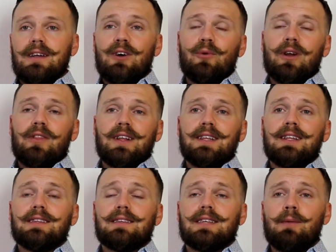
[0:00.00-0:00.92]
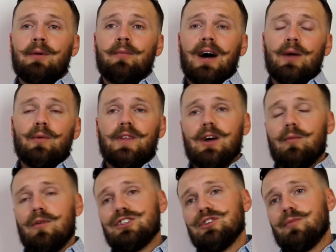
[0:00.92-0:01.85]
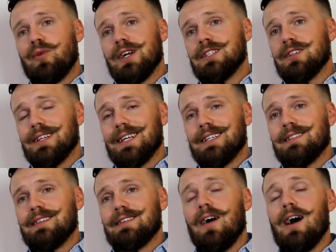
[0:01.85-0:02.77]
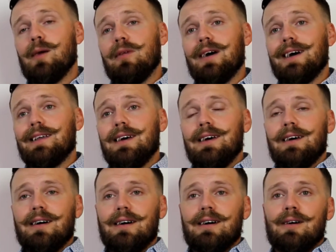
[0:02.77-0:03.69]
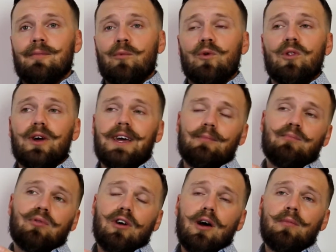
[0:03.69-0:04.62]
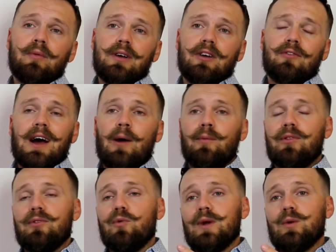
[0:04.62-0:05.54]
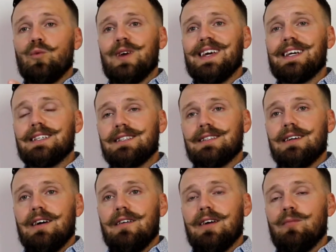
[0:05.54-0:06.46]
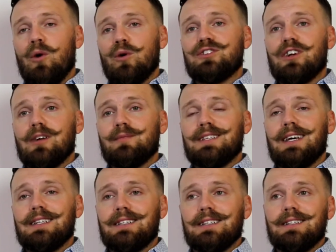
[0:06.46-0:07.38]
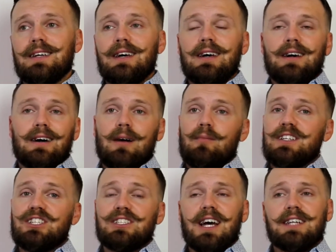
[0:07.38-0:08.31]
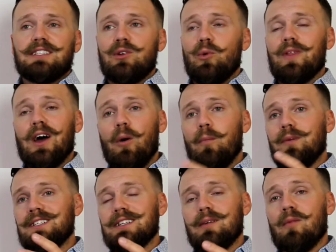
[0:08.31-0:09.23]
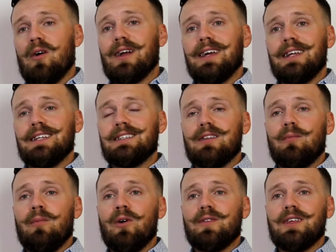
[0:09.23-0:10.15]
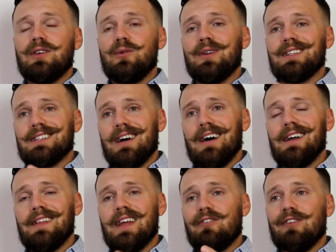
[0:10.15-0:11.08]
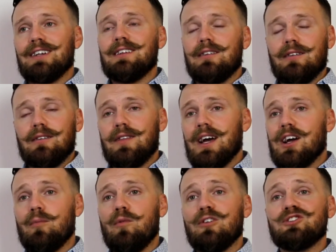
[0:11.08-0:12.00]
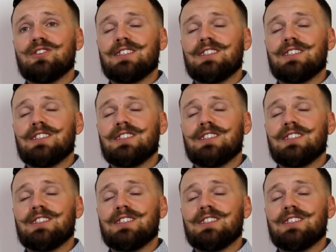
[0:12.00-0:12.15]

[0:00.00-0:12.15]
Now, one other thing to keep in mind with the commercial appraisal is the timeline. Um, we're looking probably around three weeks in most circumstances. Um, this just has to do with how busy the market is on the multi-unit side and that, that commercial